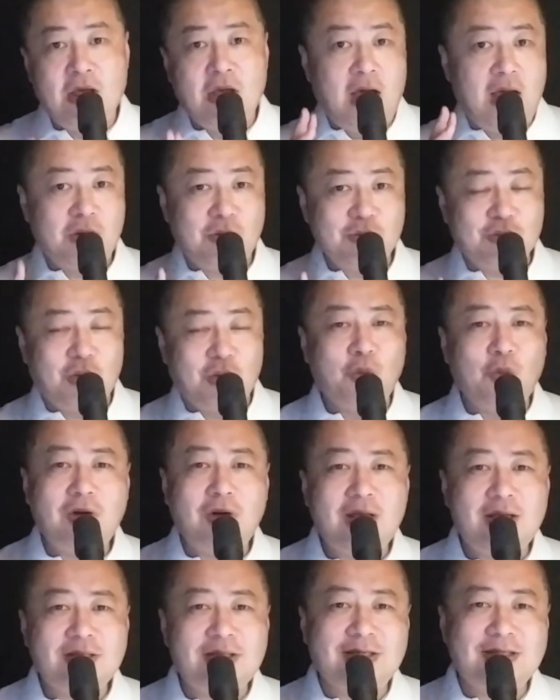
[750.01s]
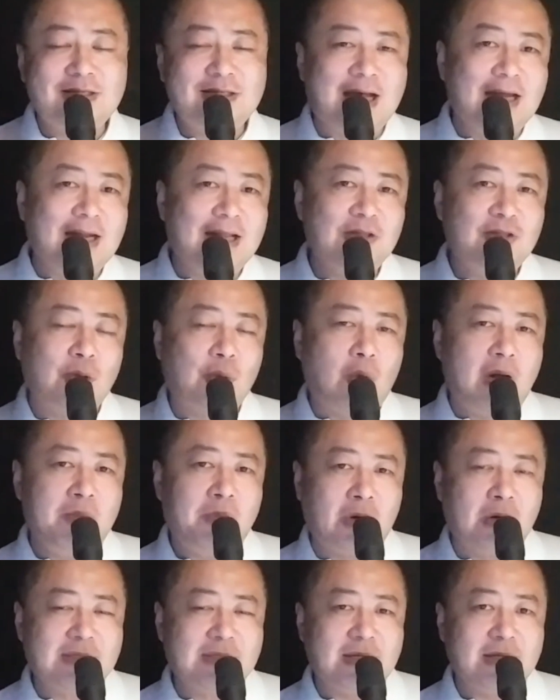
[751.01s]
And also, what is exciting to one
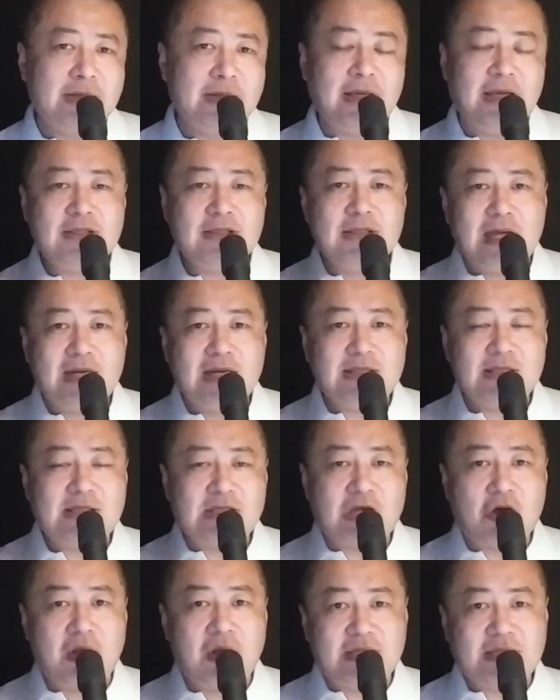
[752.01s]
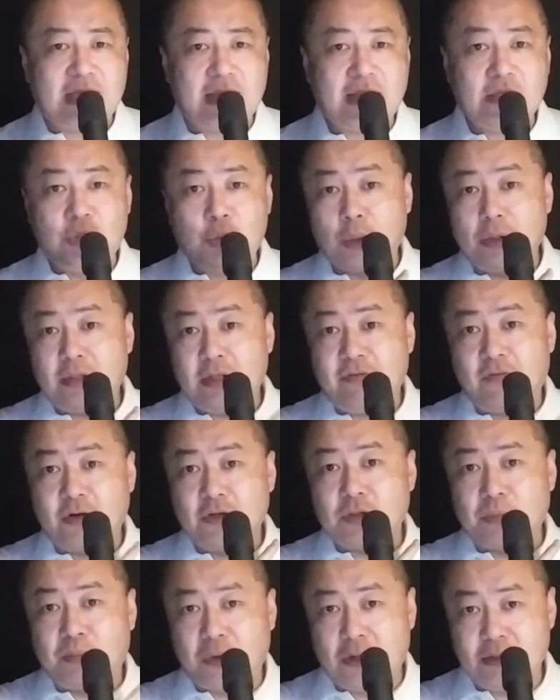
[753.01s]
person is not necessarily exciting to a
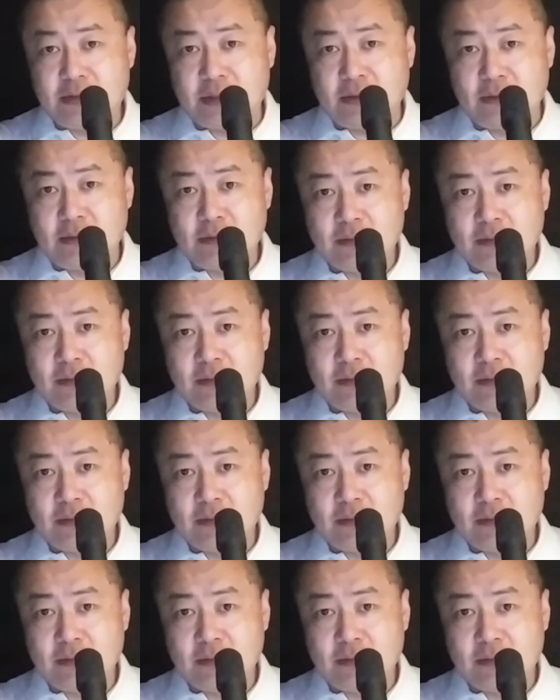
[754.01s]
different person.